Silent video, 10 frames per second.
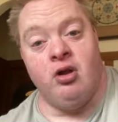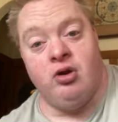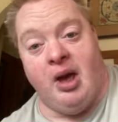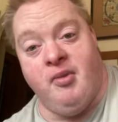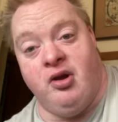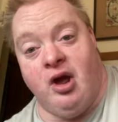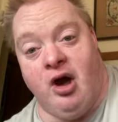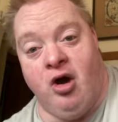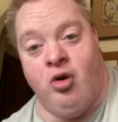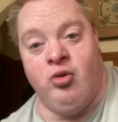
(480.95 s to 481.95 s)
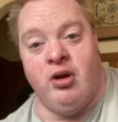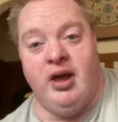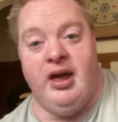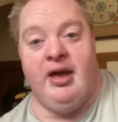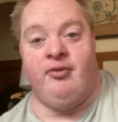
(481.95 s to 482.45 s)
let me know.
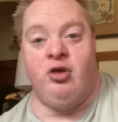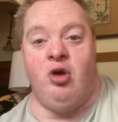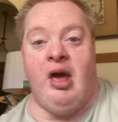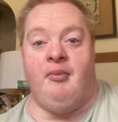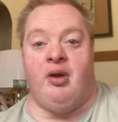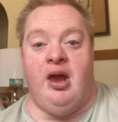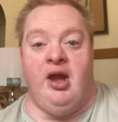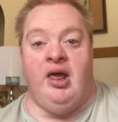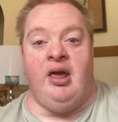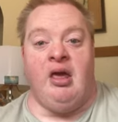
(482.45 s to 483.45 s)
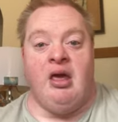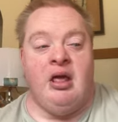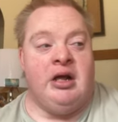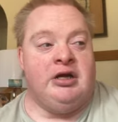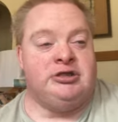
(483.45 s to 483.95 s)
If you have any
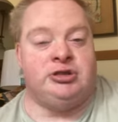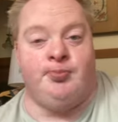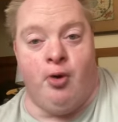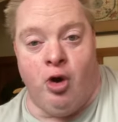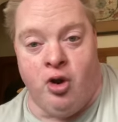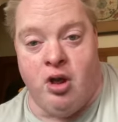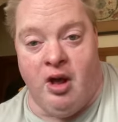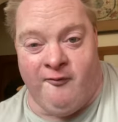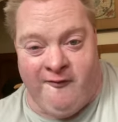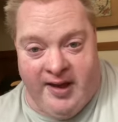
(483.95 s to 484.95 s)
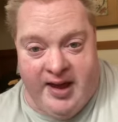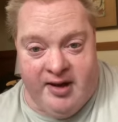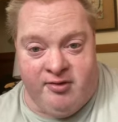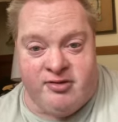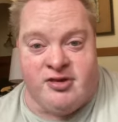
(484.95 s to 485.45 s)
sport
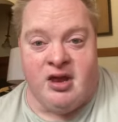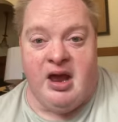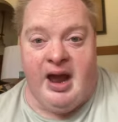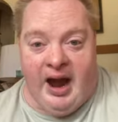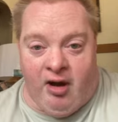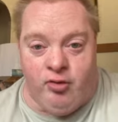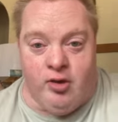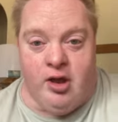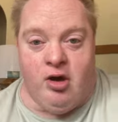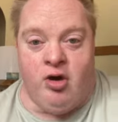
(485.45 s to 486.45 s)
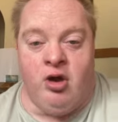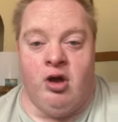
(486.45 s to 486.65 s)
fans out there,